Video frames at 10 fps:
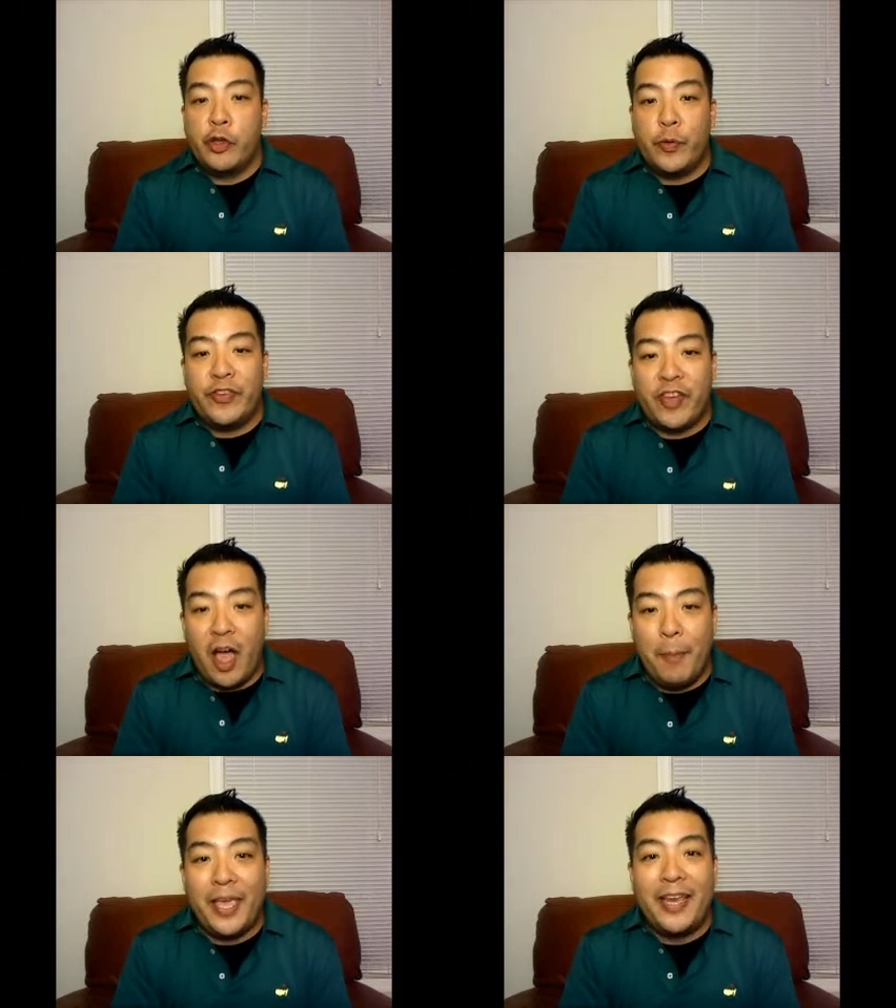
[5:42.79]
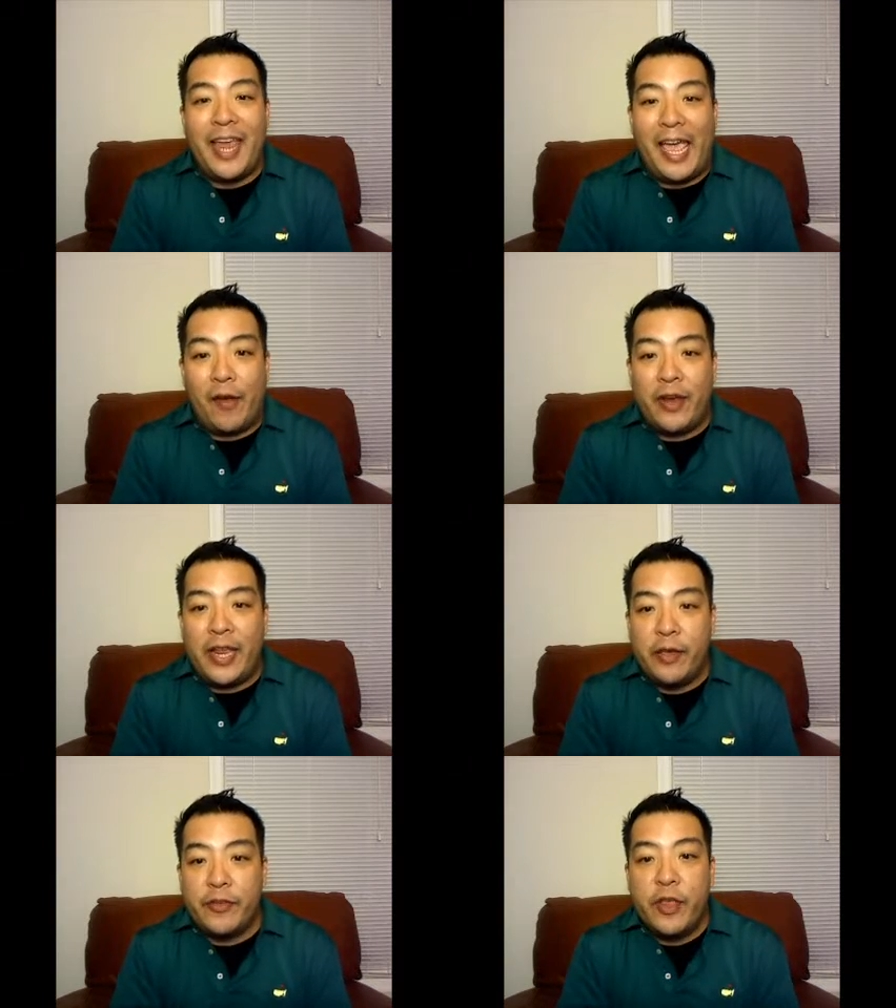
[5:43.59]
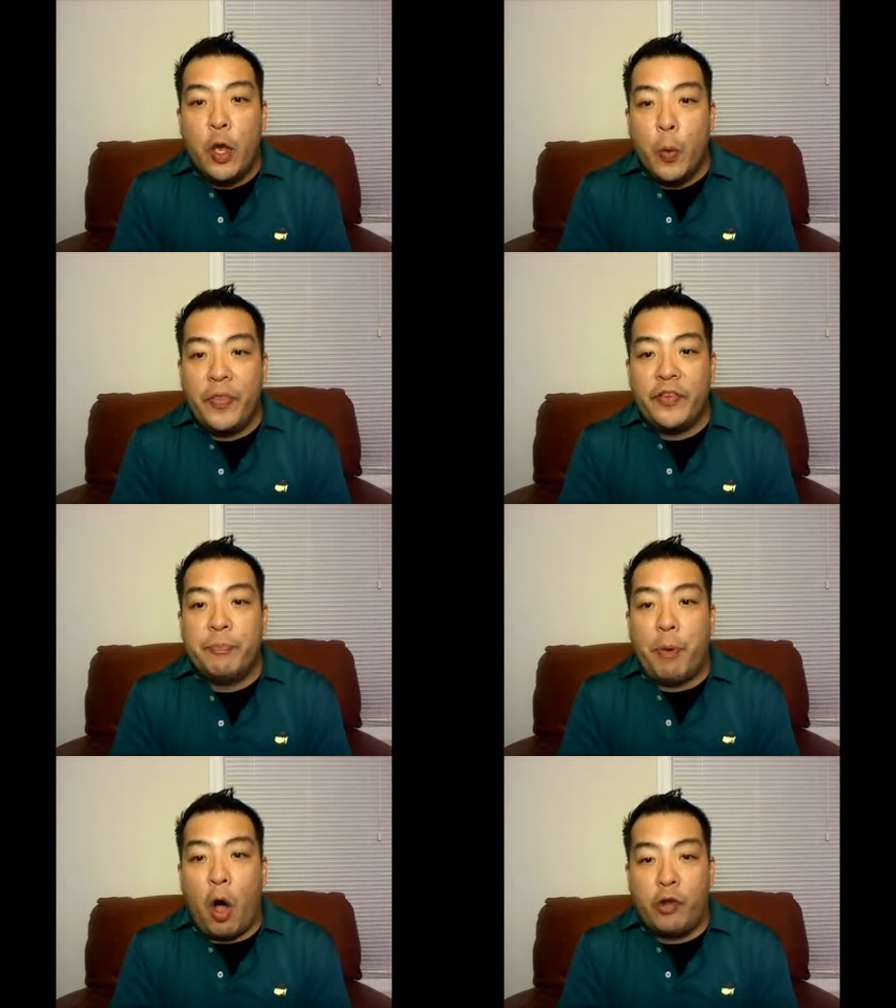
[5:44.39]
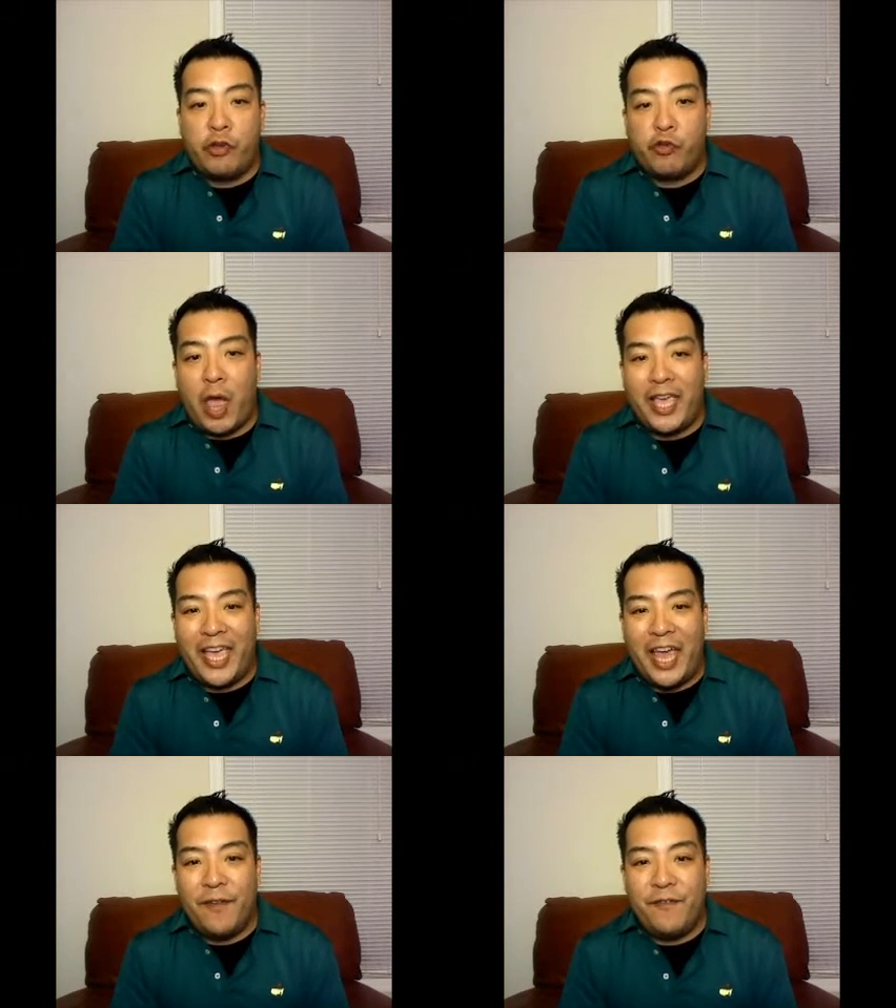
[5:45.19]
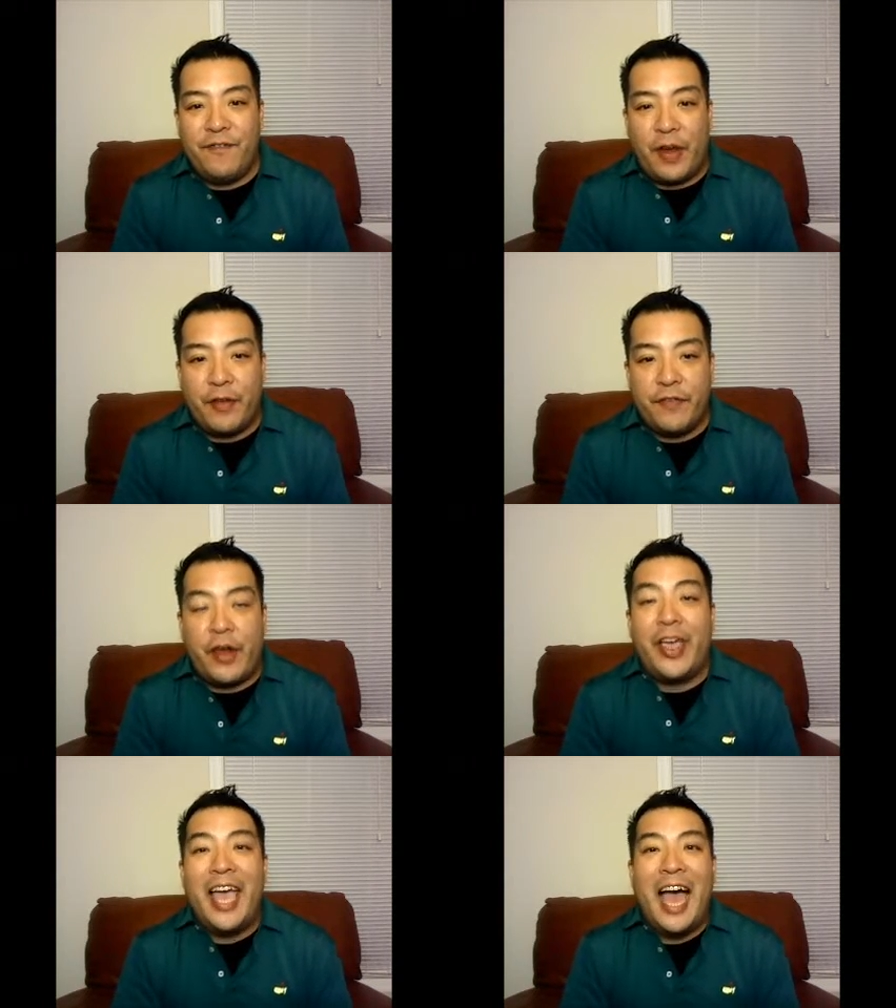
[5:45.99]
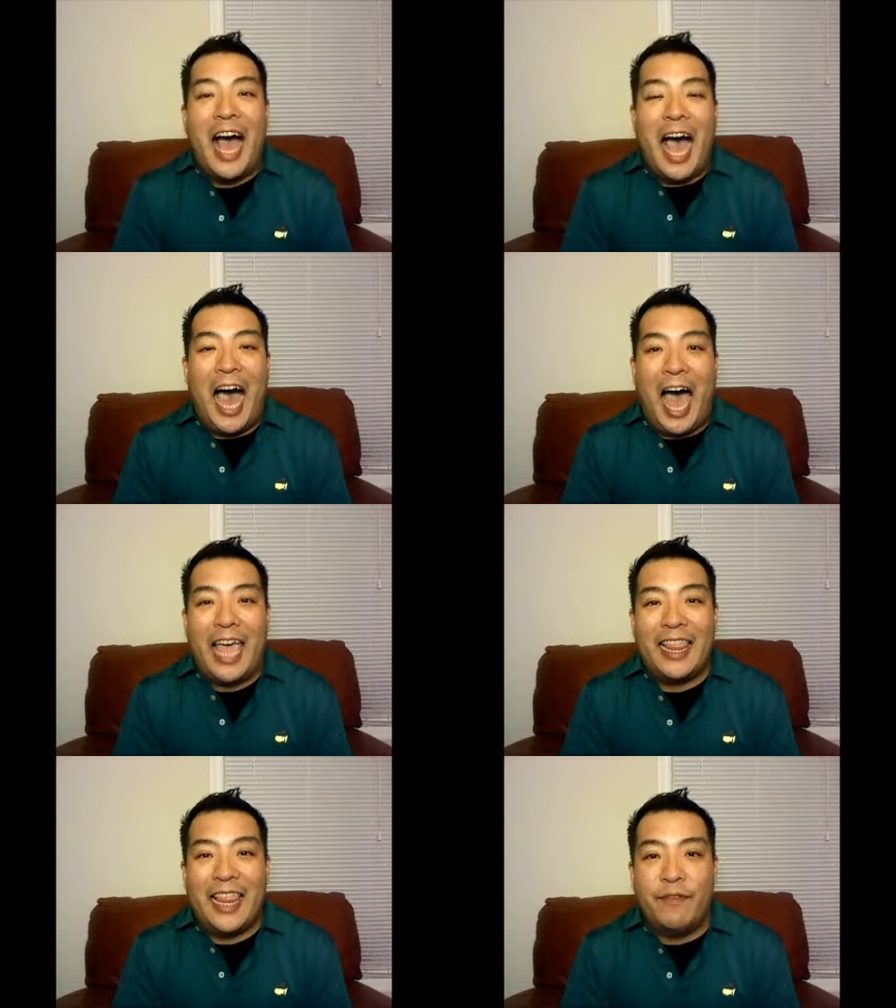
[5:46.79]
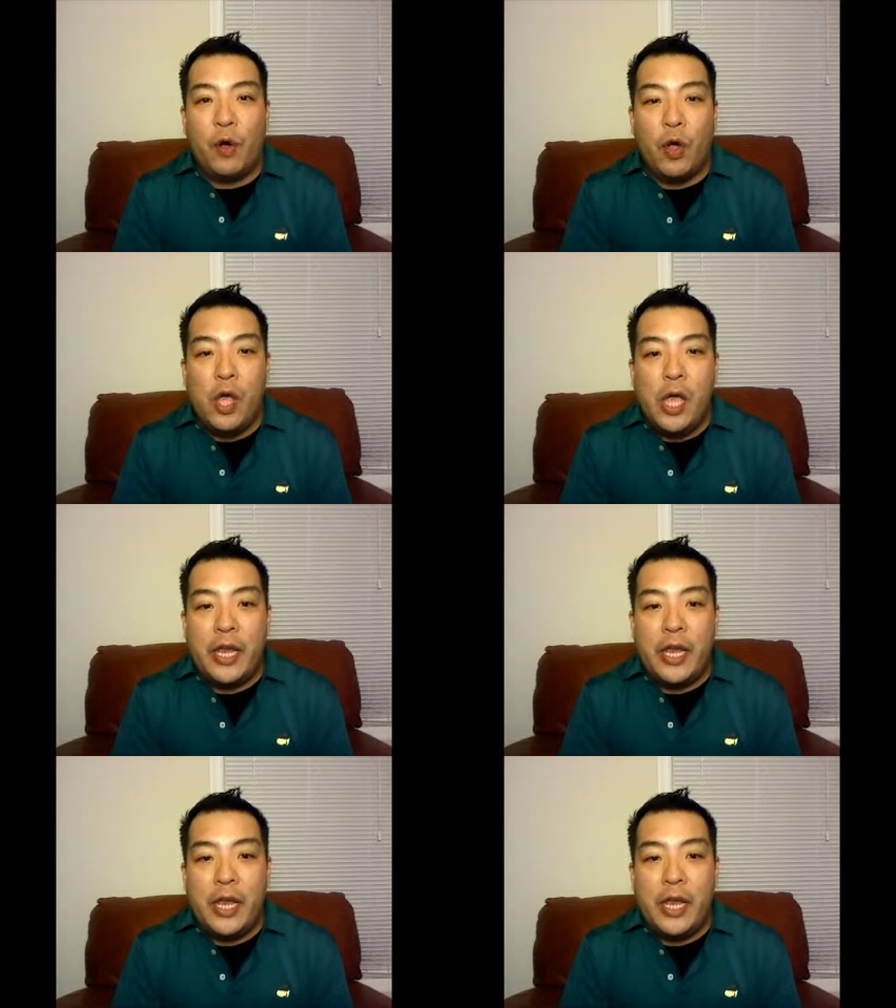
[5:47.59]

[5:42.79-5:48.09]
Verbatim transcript: So he's coming into Erin Hills with his ball striking at a very, very high level.